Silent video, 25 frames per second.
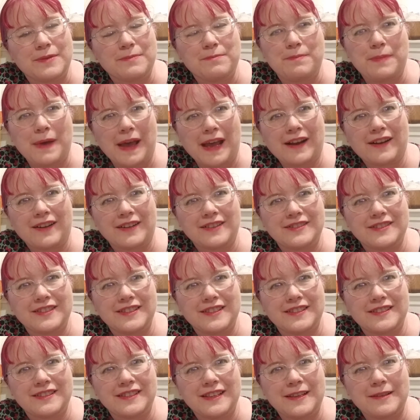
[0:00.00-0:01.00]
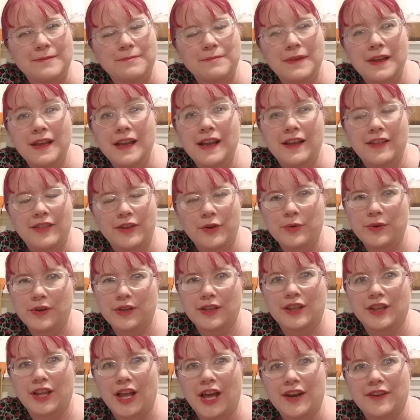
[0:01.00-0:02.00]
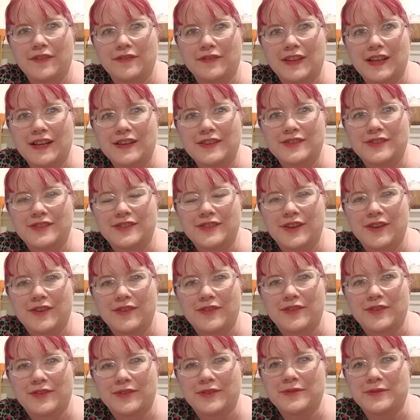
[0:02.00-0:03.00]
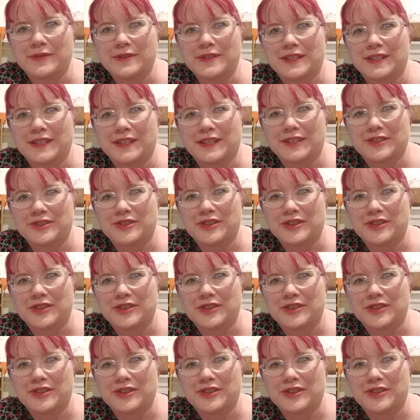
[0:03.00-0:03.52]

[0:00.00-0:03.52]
back onto the scene, there were a lot of layers to go through. It was a little